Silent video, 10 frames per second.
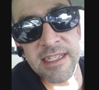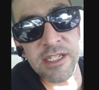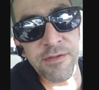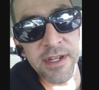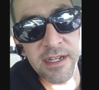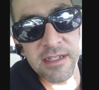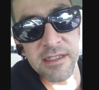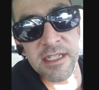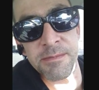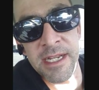This
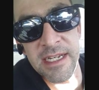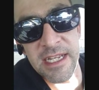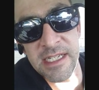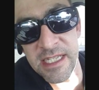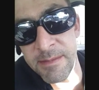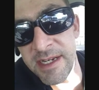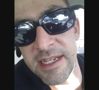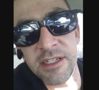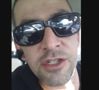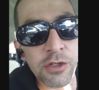vehicle's speed is
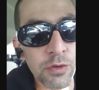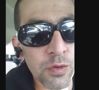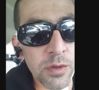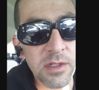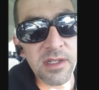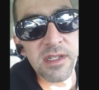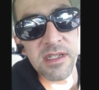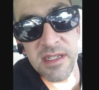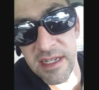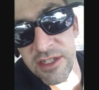limited to
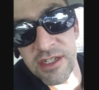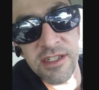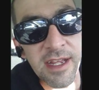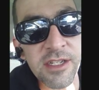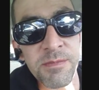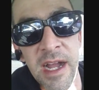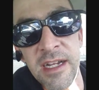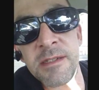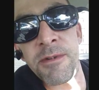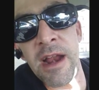such and such
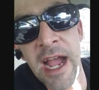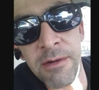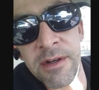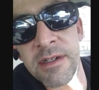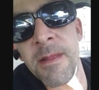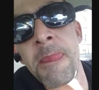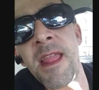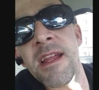miles per hour,